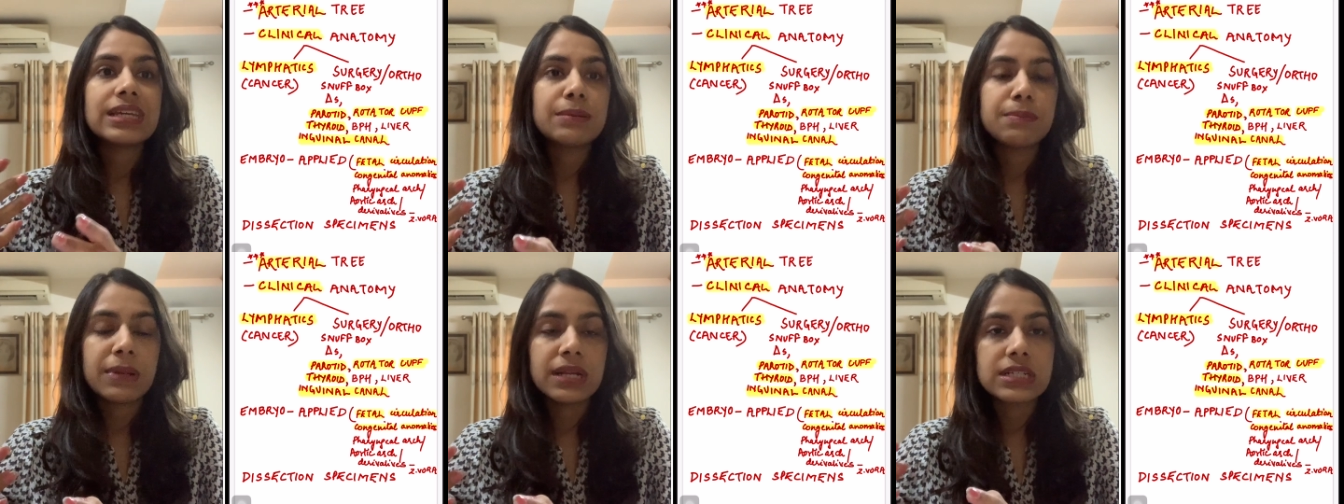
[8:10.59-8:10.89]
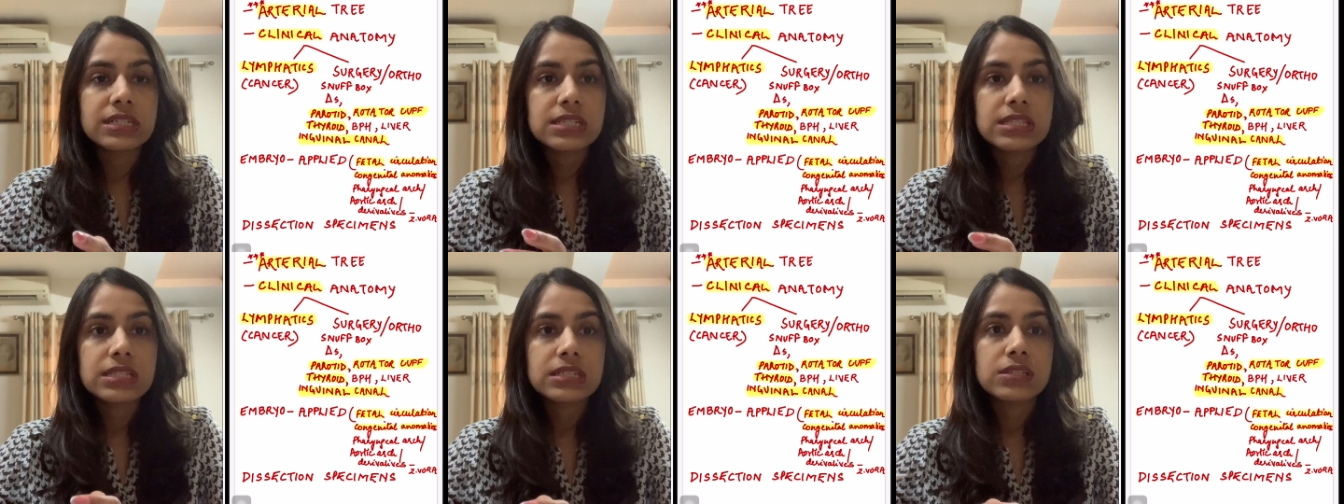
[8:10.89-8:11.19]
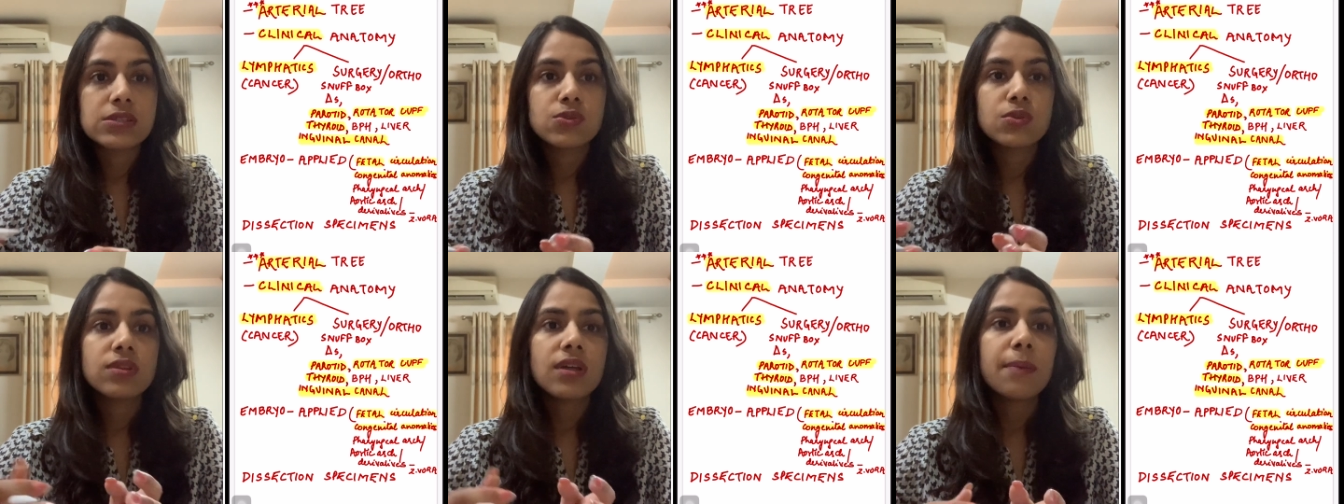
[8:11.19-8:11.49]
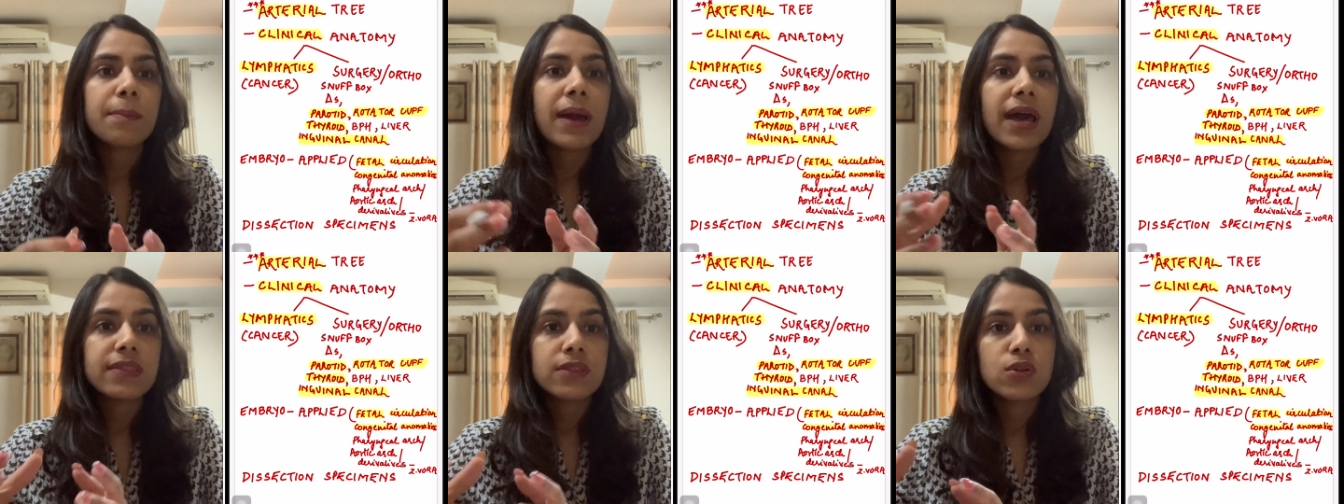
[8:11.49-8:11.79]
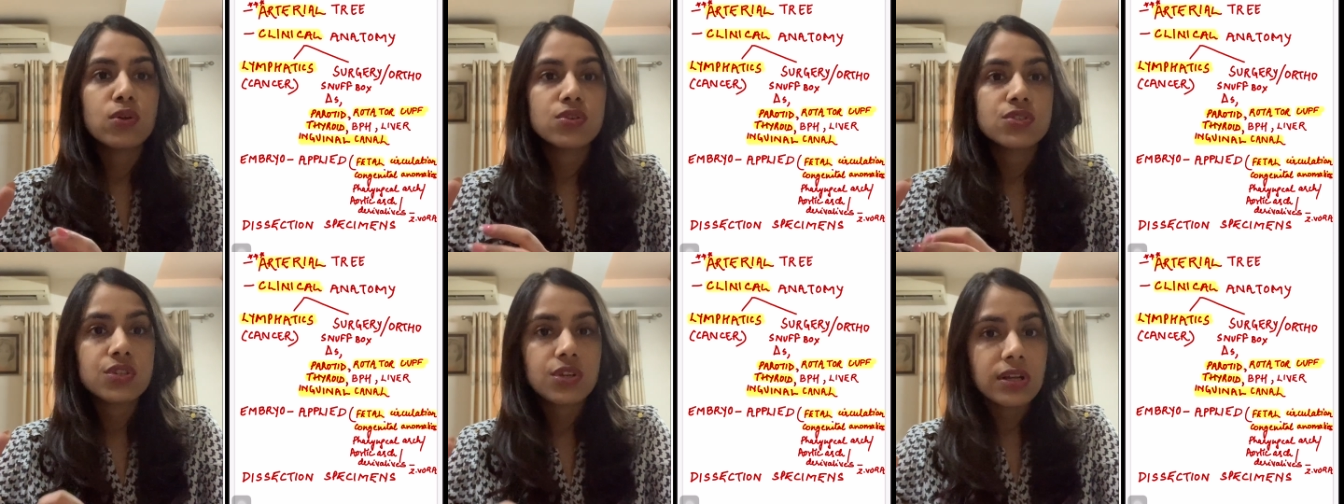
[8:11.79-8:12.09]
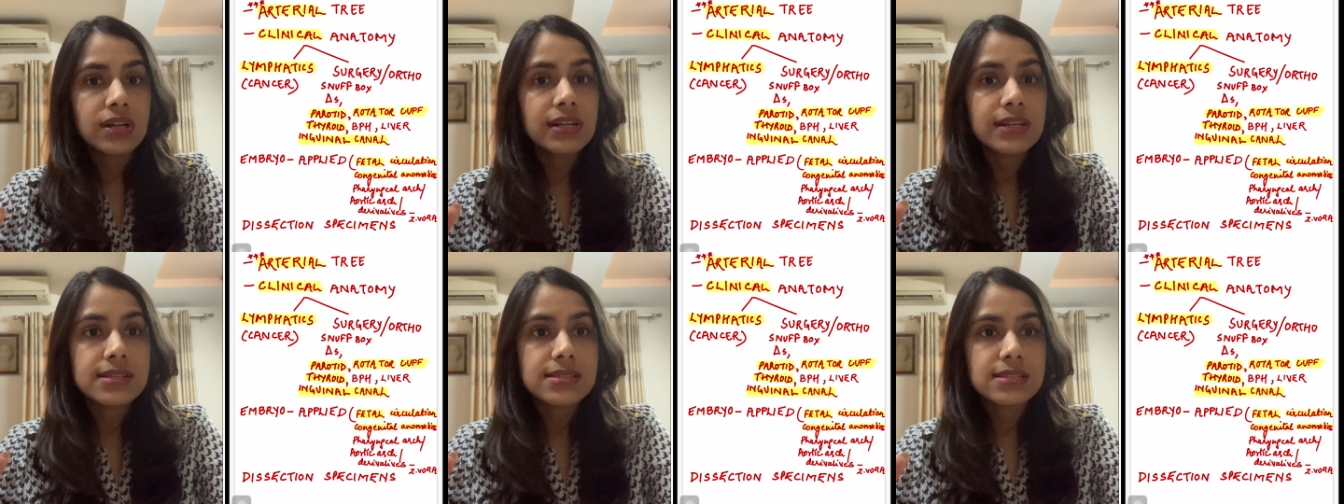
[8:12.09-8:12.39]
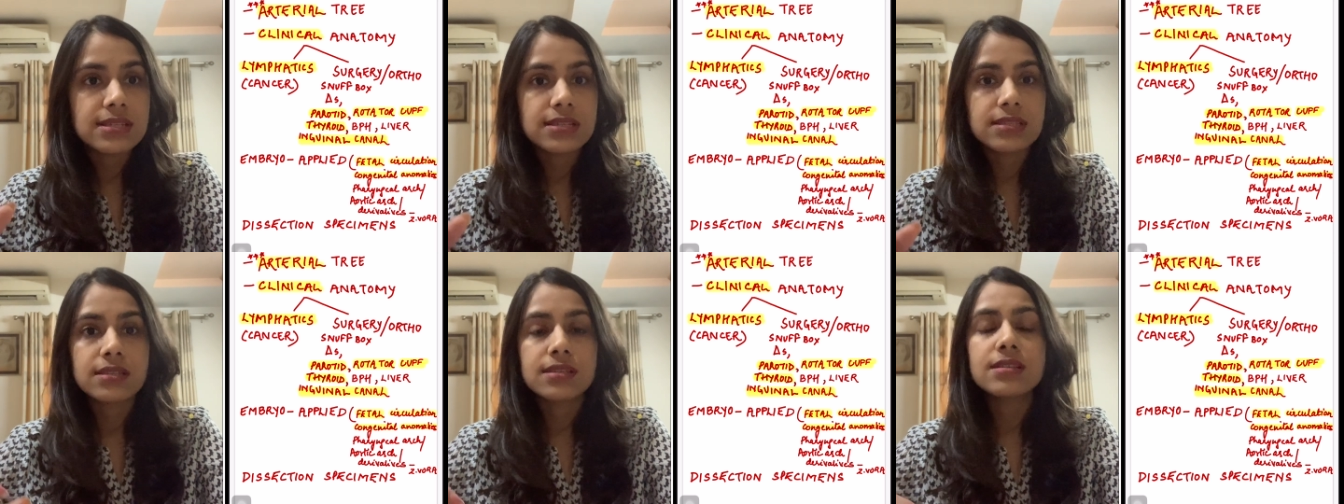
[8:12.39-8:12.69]
in medicine. So they're pathological
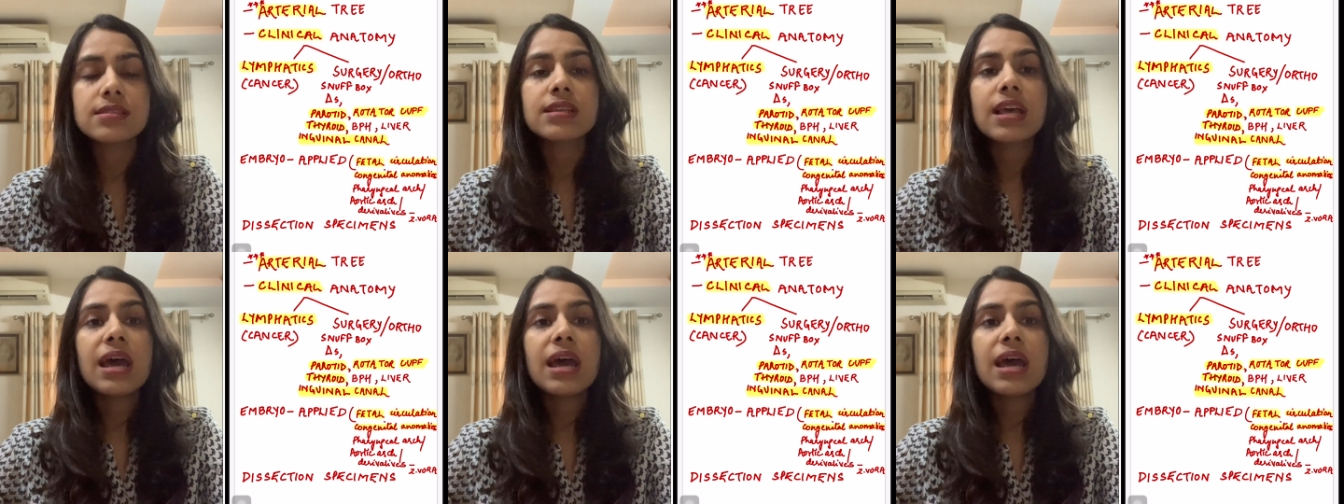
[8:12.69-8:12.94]
diseases,